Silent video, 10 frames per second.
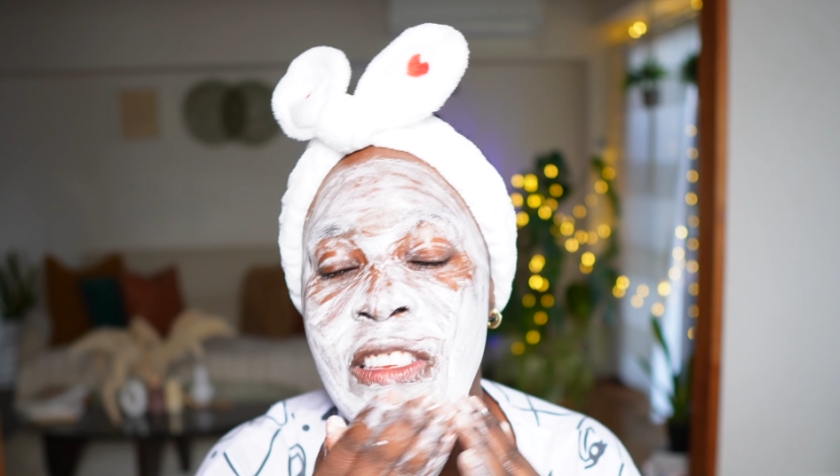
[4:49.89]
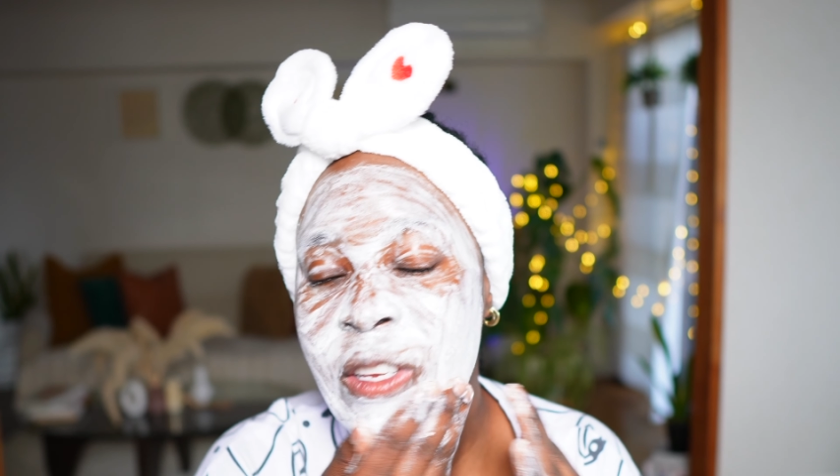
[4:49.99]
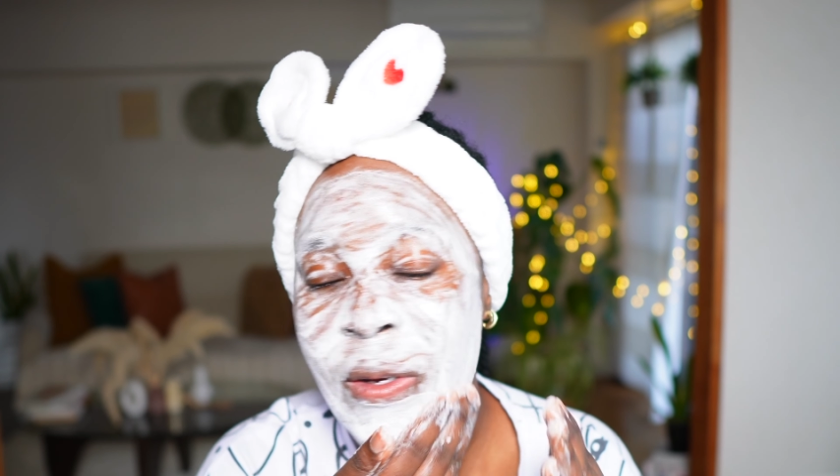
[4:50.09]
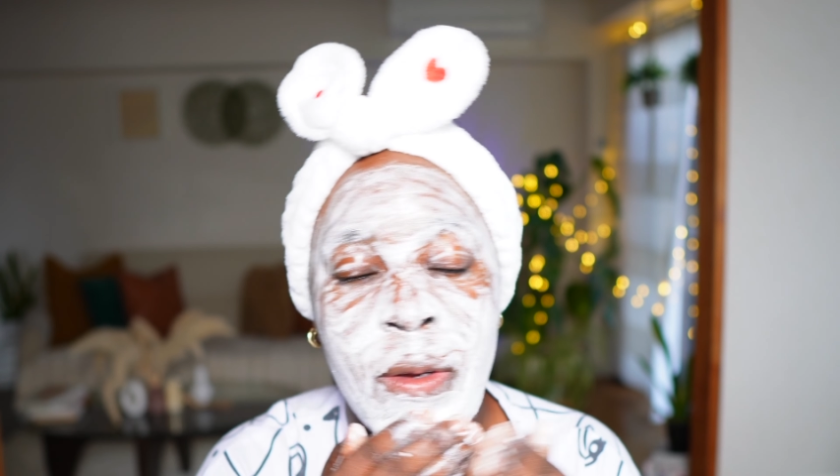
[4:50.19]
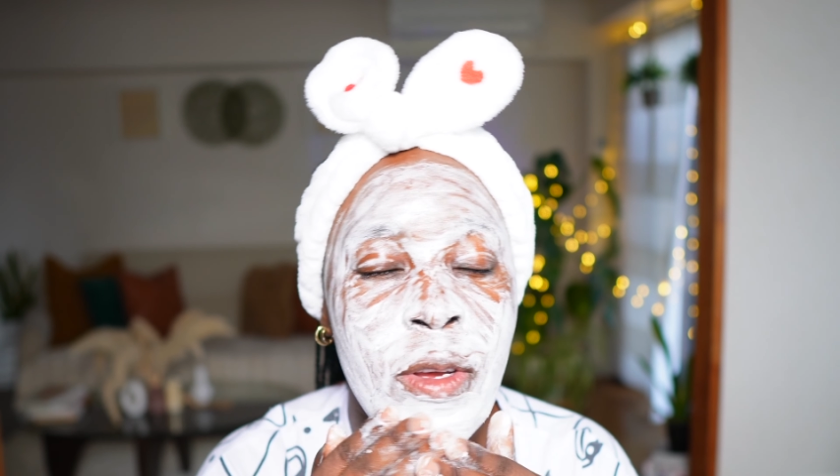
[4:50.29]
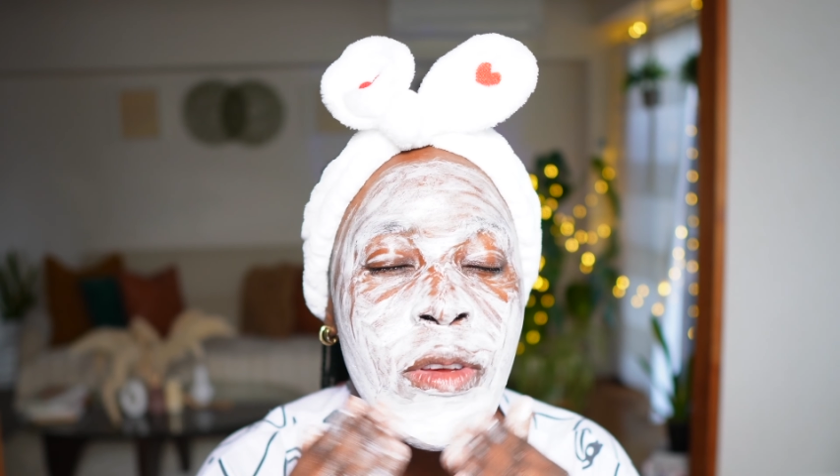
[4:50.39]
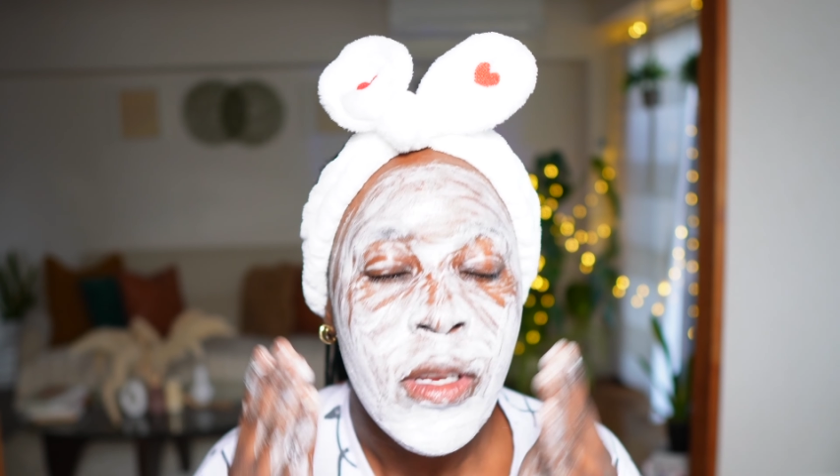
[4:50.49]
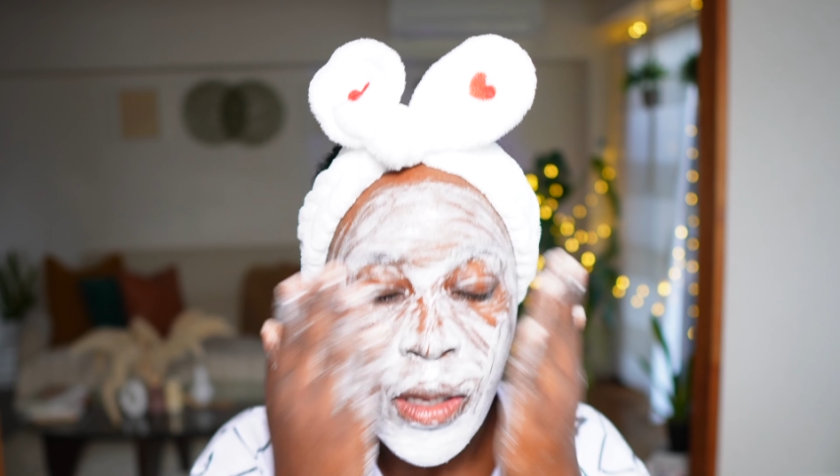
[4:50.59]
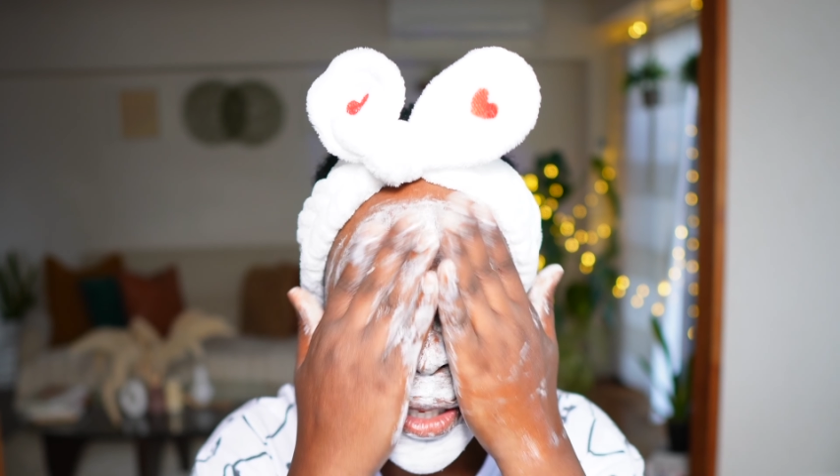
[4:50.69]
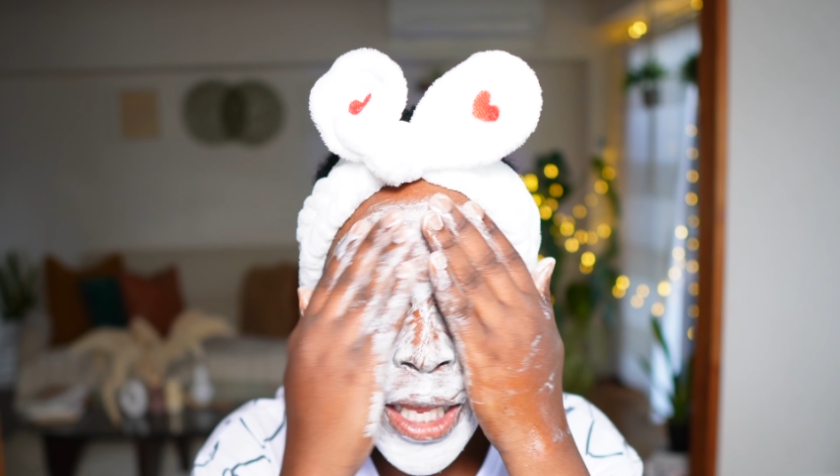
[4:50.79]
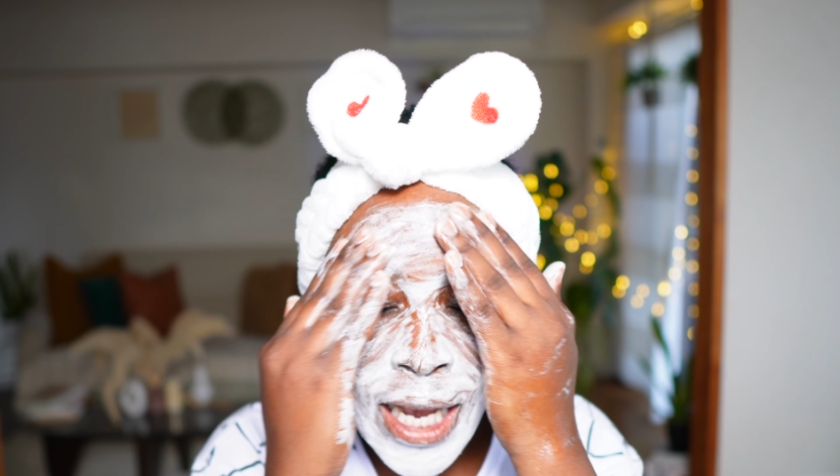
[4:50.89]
So you're